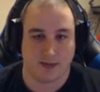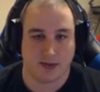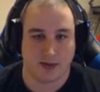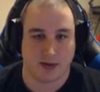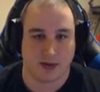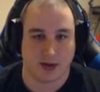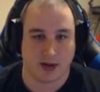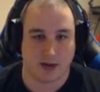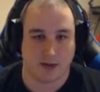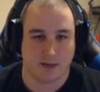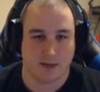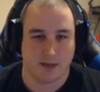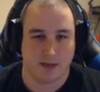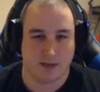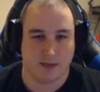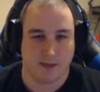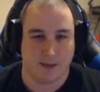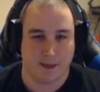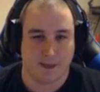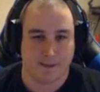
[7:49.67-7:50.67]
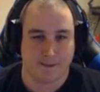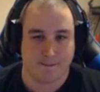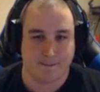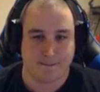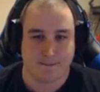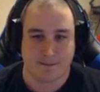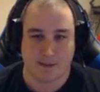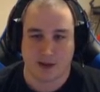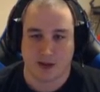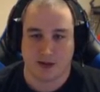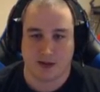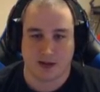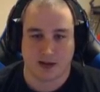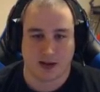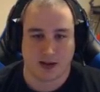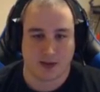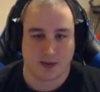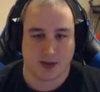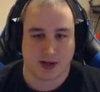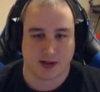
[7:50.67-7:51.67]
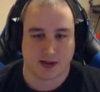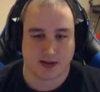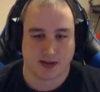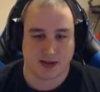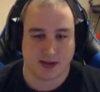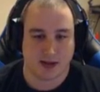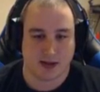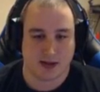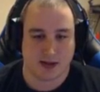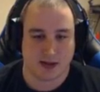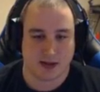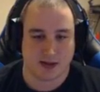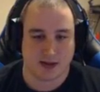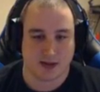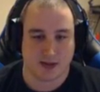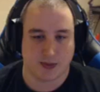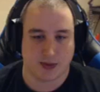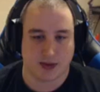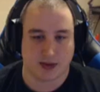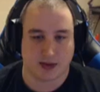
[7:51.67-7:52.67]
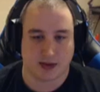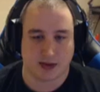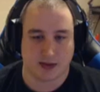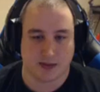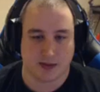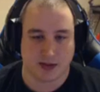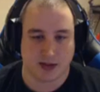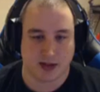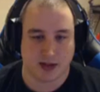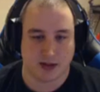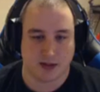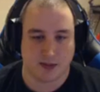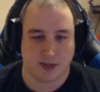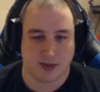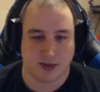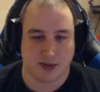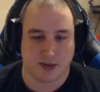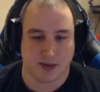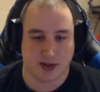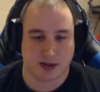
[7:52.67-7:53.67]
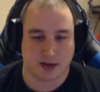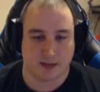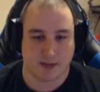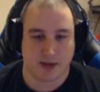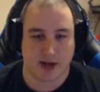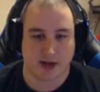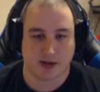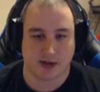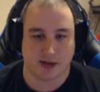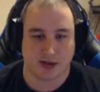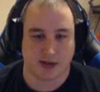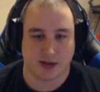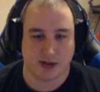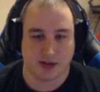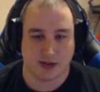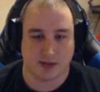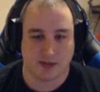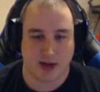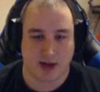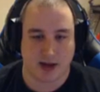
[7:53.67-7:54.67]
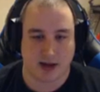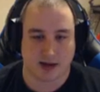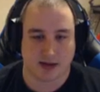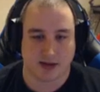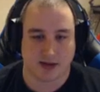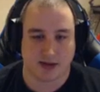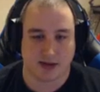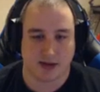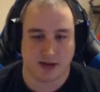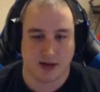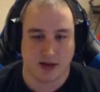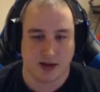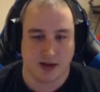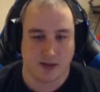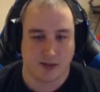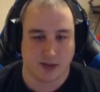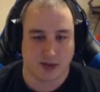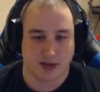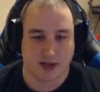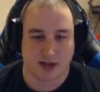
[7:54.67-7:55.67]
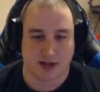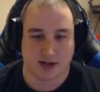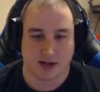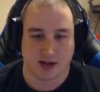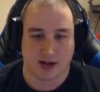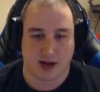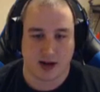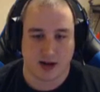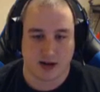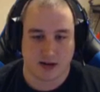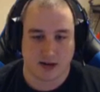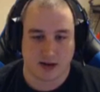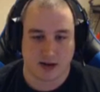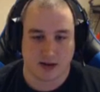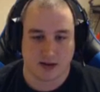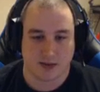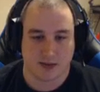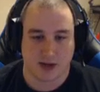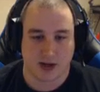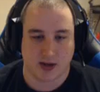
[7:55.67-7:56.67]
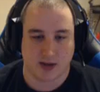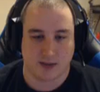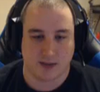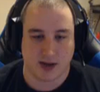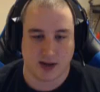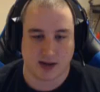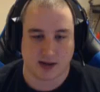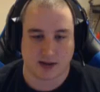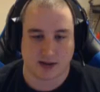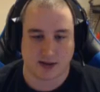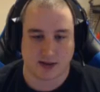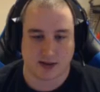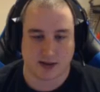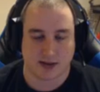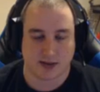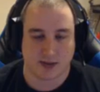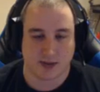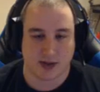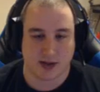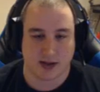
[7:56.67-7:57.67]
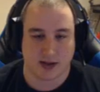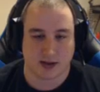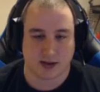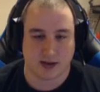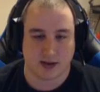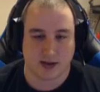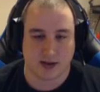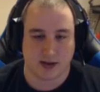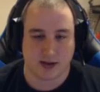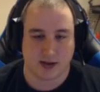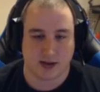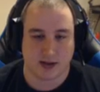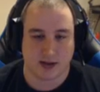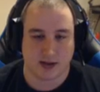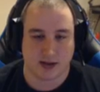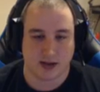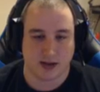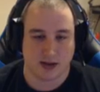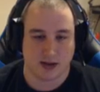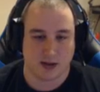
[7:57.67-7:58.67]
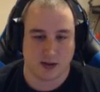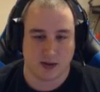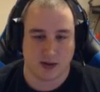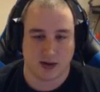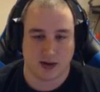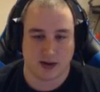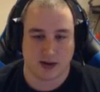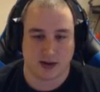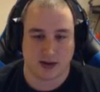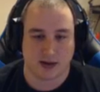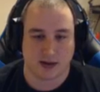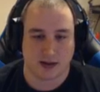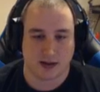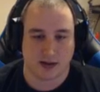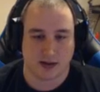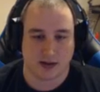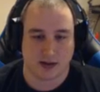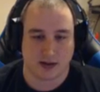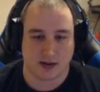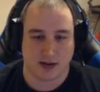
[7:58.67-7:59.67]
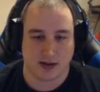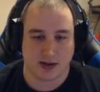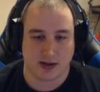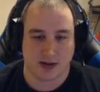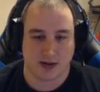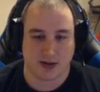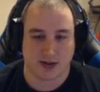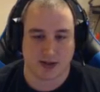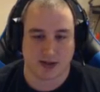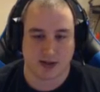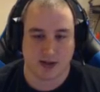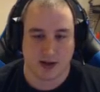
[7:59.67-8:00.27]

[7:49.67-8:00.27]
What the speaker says: Okay? Again, we got the Sages, we got the Ultimate Teleport, we got the Magical Shield max, Protected Area we got maxed, we got the Healing Aura, Healing Lighthouse.